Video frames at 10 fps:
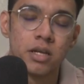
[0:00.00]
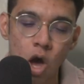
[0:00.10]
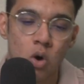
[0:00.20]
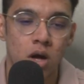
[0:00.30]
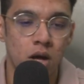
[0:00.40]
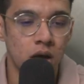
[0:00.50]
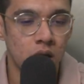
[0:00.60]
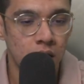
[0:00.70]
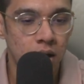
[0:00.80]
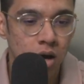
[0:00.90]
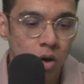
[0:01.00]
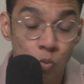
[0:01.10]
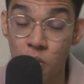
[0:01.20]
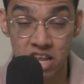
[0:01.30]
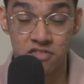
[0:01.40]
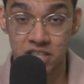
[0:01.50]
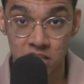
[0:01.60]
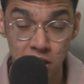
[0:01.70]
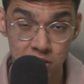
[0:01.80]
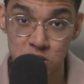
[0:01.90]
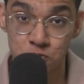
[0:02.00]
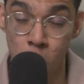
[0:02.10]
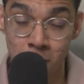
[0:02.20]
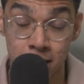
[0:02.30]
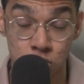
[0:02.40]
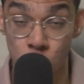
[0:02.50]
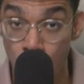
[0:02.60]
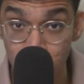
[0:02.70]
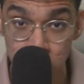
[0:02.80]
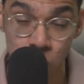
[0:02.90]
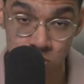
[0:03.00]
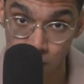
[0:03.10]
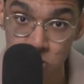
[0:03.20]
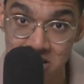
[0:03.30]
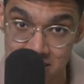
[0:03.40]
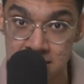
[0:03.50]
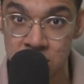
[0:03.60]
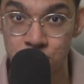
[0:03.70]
Now, very funnily, this format is called the WSDC